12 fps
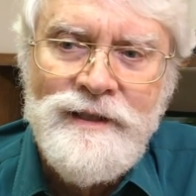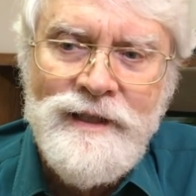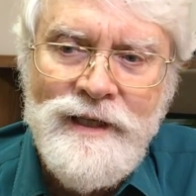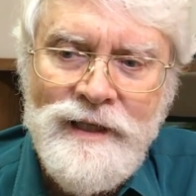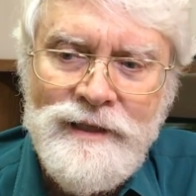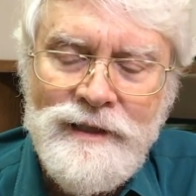
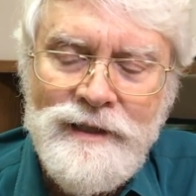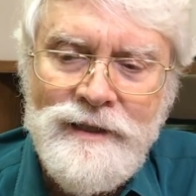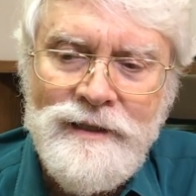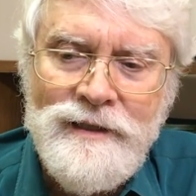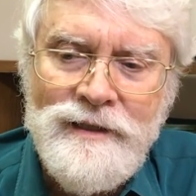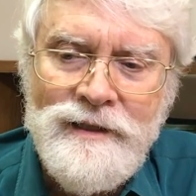And
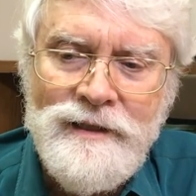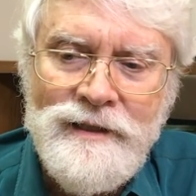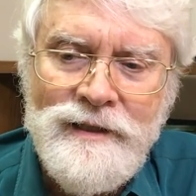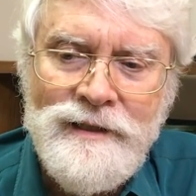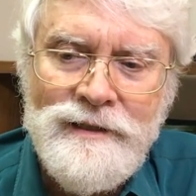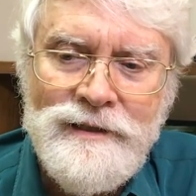
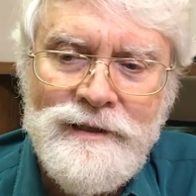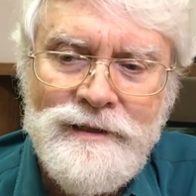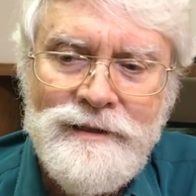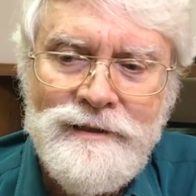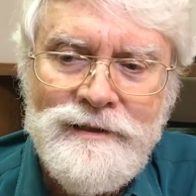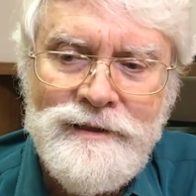
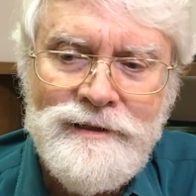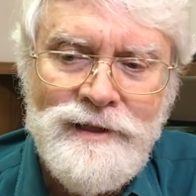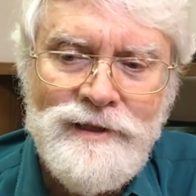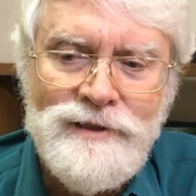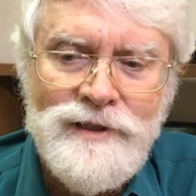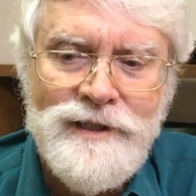
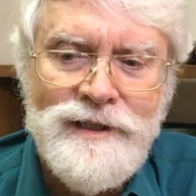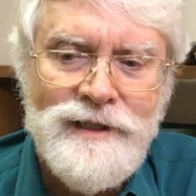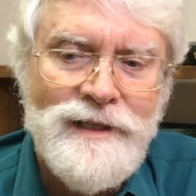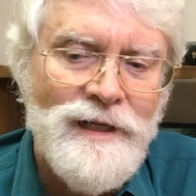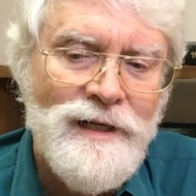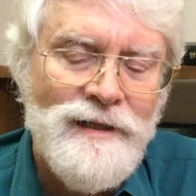
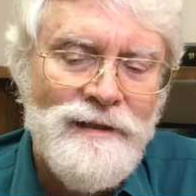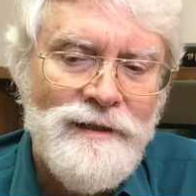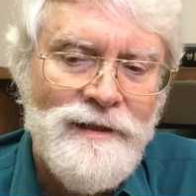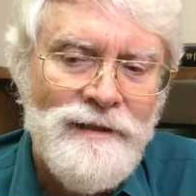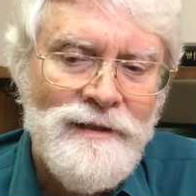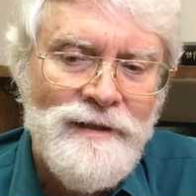essentially
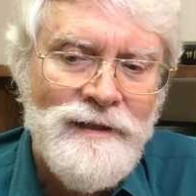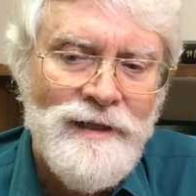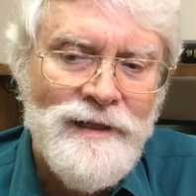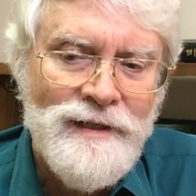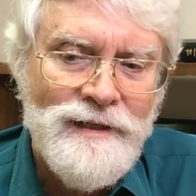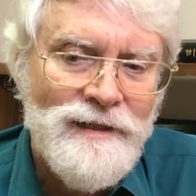
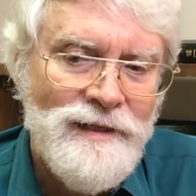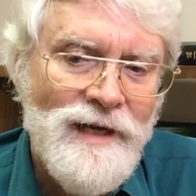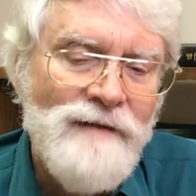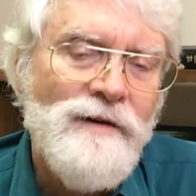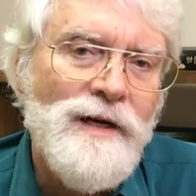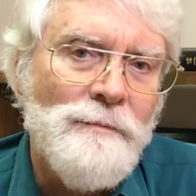I
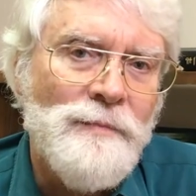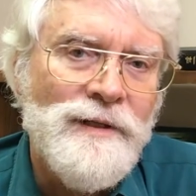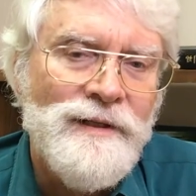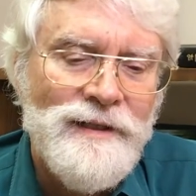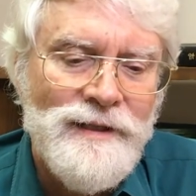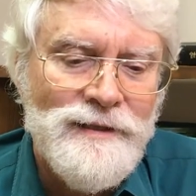gave up.
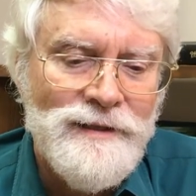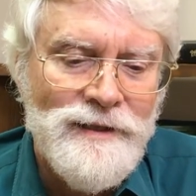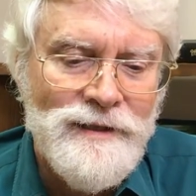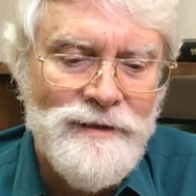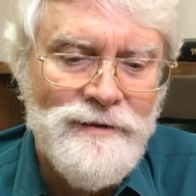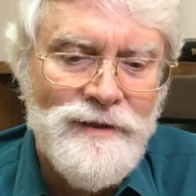And
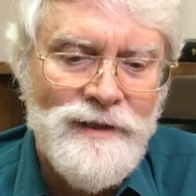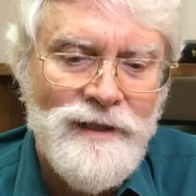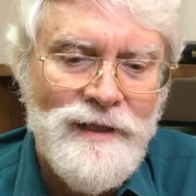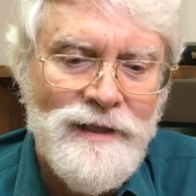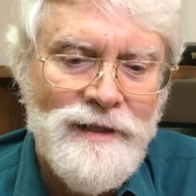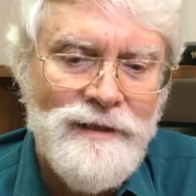
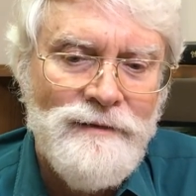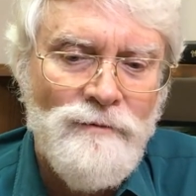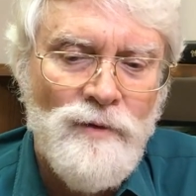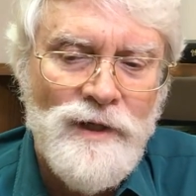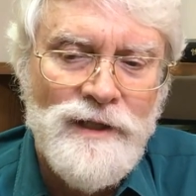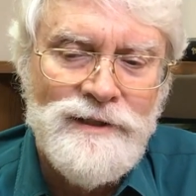
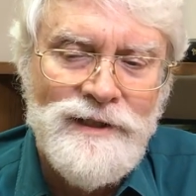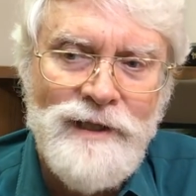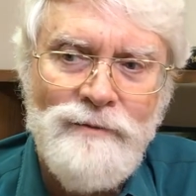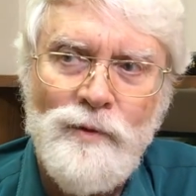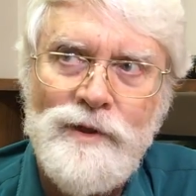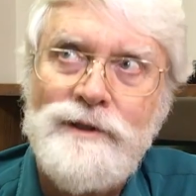what I
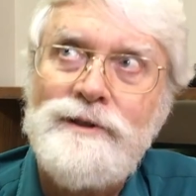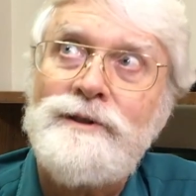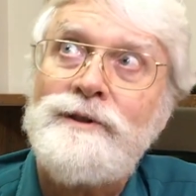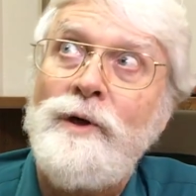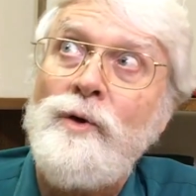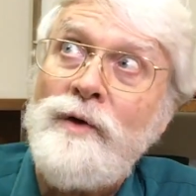said
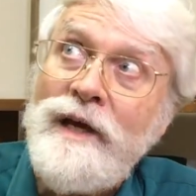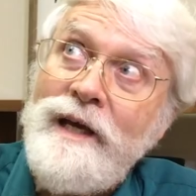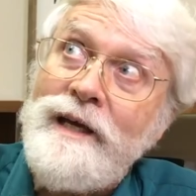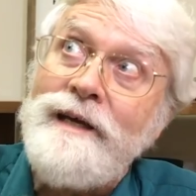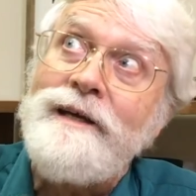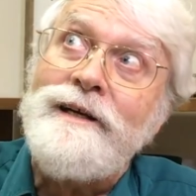was,
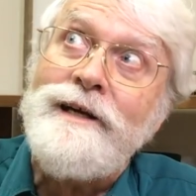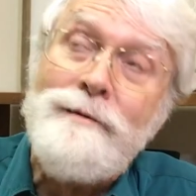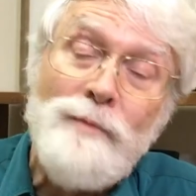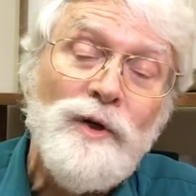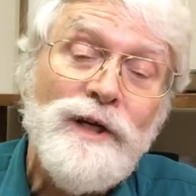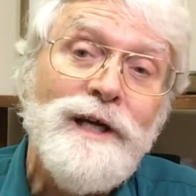okay,
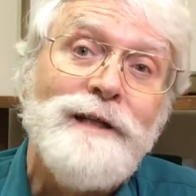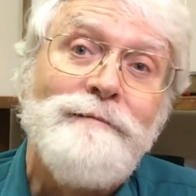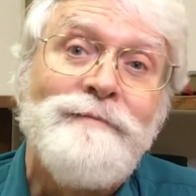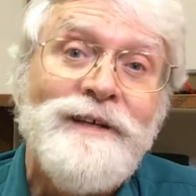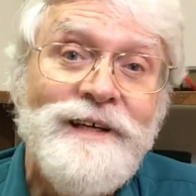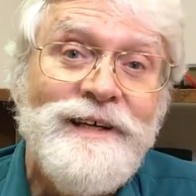come on
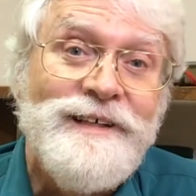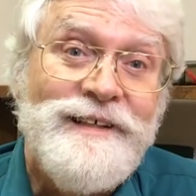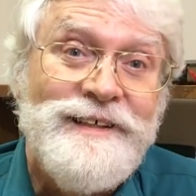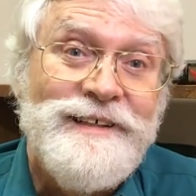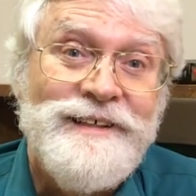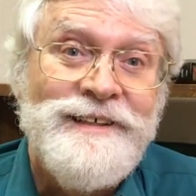
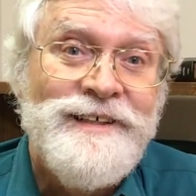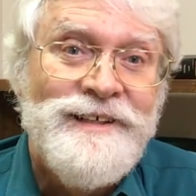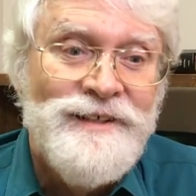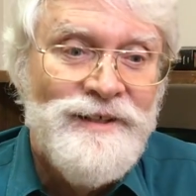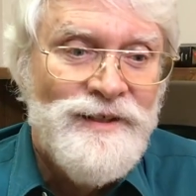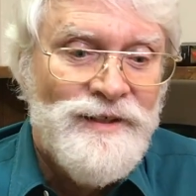in
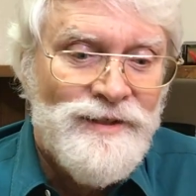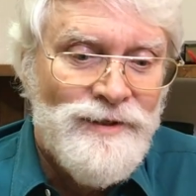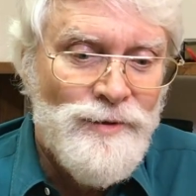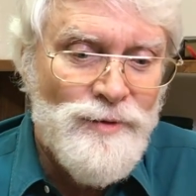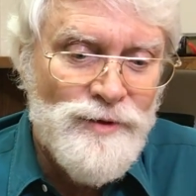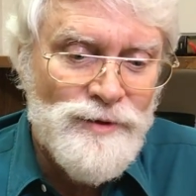
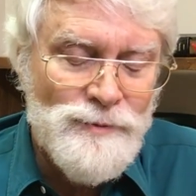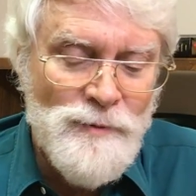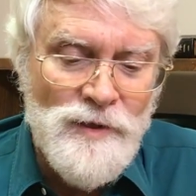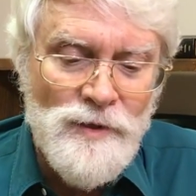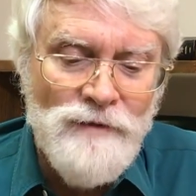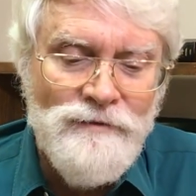to the
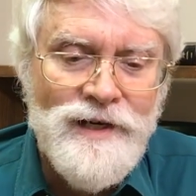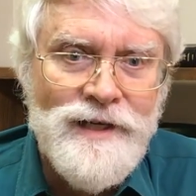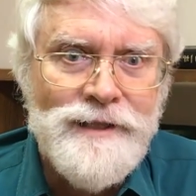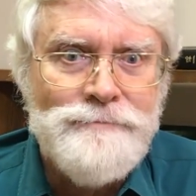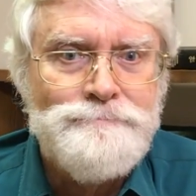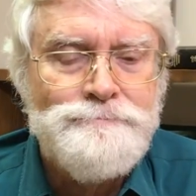Spirit of
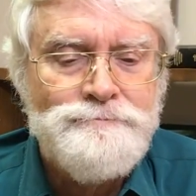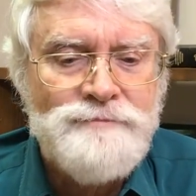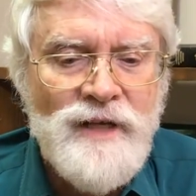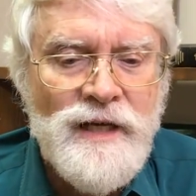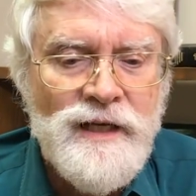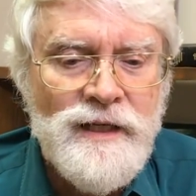God.
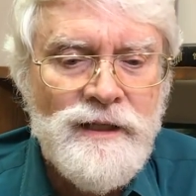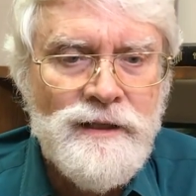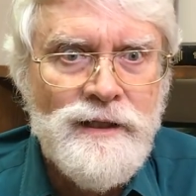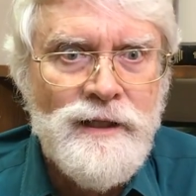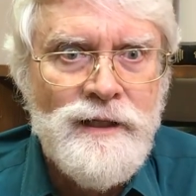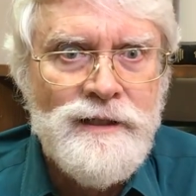
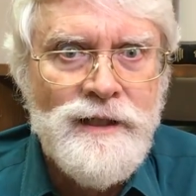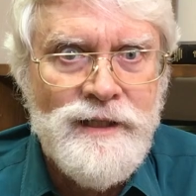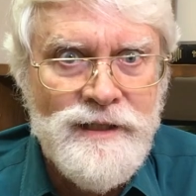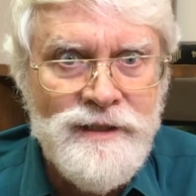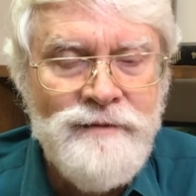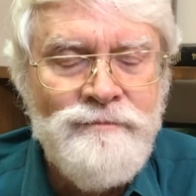And he
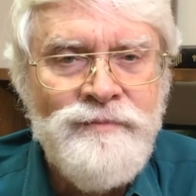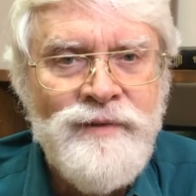did.